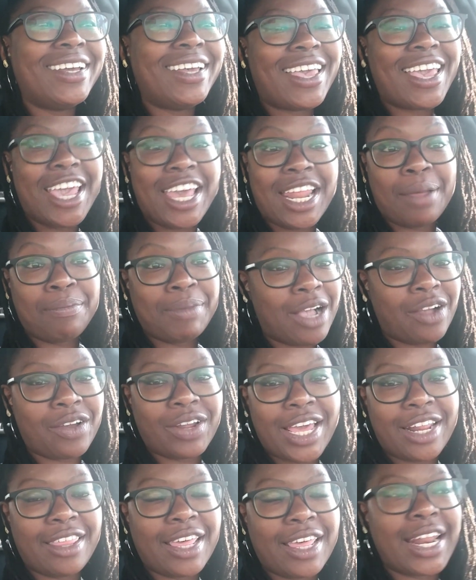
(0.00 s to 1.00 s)
and I'm not going to
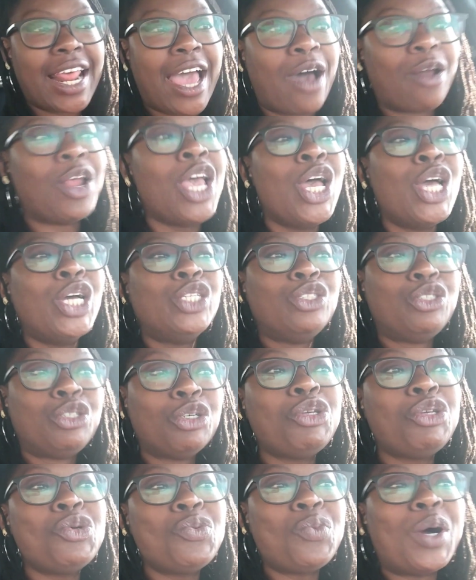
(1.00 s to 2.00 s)
edit that out. Do
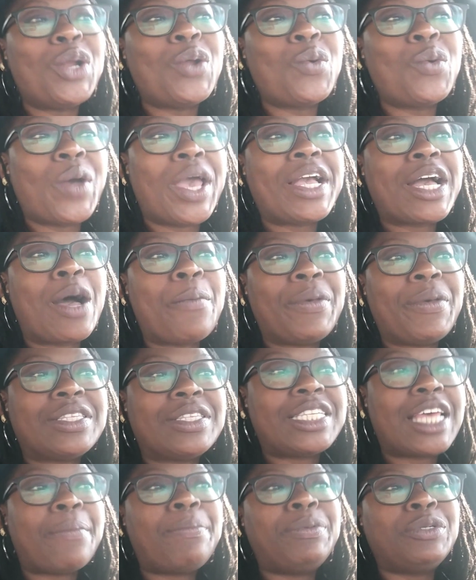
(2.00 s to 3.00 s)
you want to wake up and
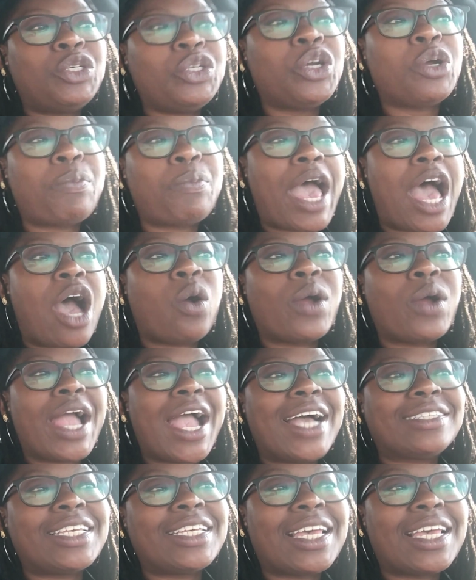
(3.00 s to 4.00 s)
step into your power
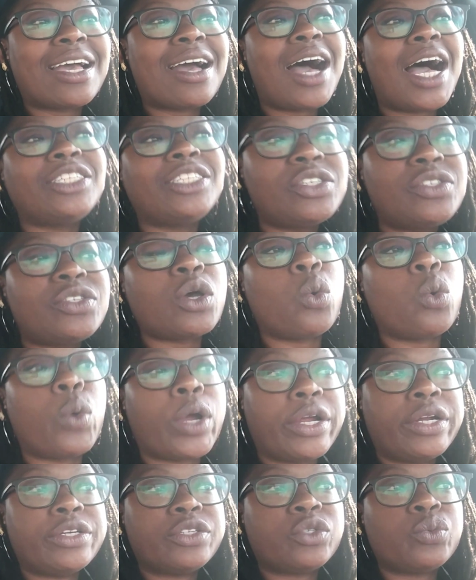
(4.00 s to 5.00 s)
as a conscious
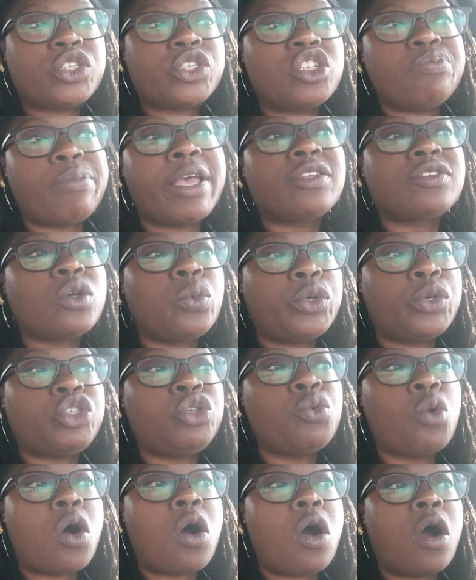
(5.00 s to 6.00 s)
awareness, which is basically what
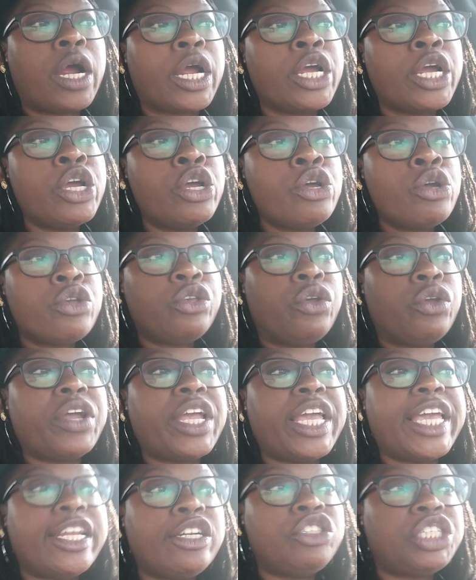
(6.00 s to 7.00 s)
you are? Your
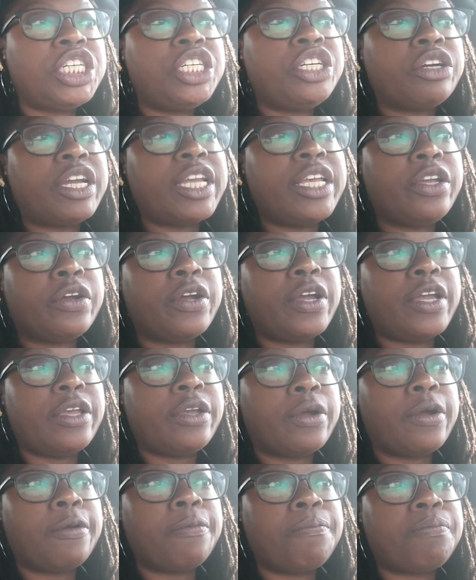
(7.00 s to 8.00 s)
energy,
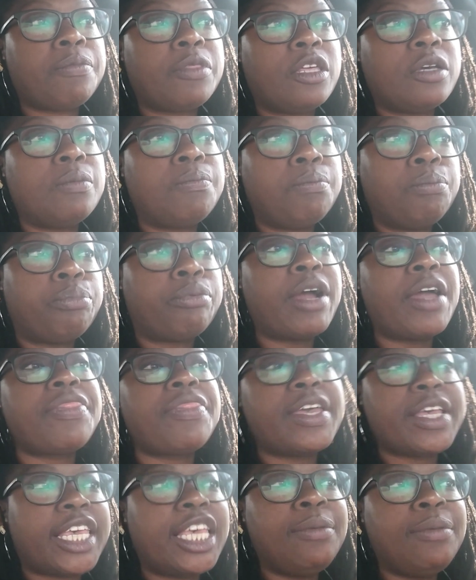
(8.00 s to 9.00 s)
the breath
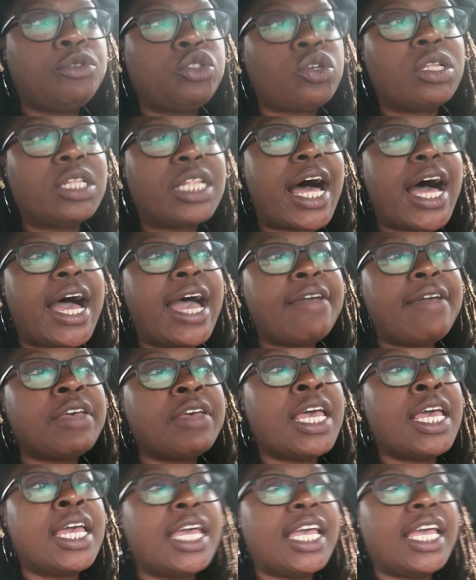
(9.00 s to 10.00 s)
that keeps you alive
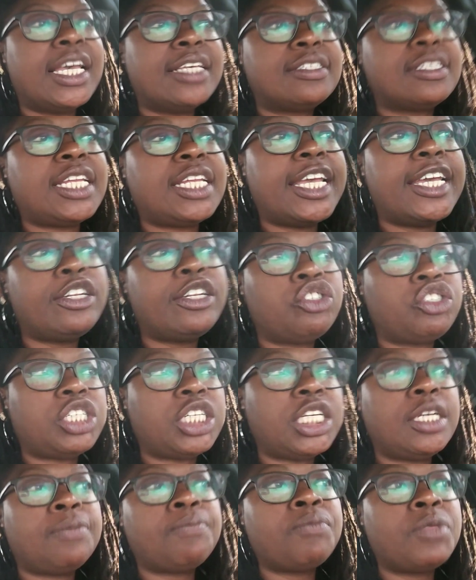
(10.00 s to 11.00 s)
is an
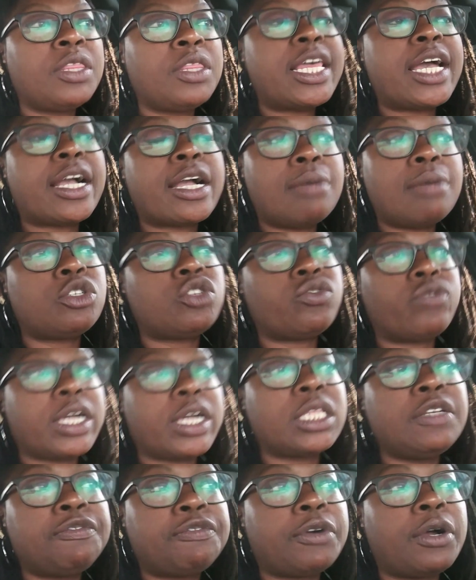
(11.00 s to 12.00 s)
energy that comes
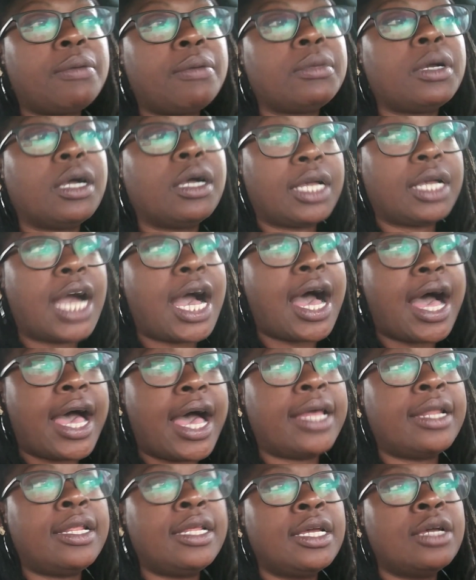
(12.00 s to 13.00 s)
directly from
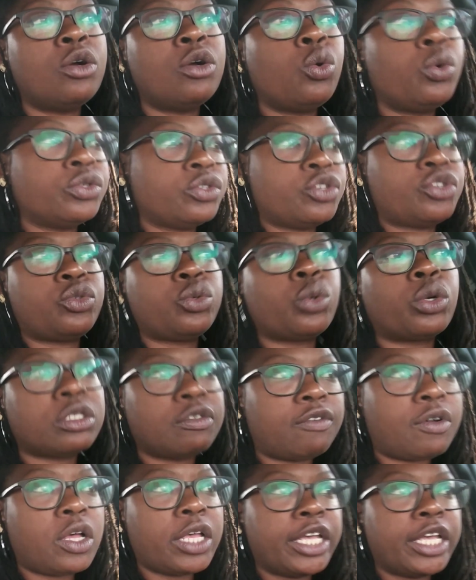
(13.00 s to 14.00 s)
God, who is the source
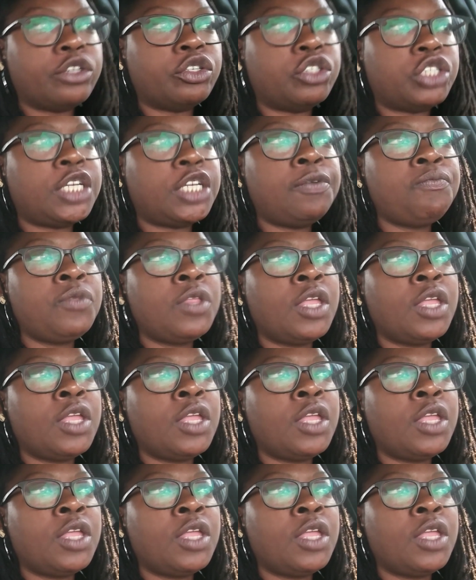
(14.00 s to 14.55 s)
of all energy.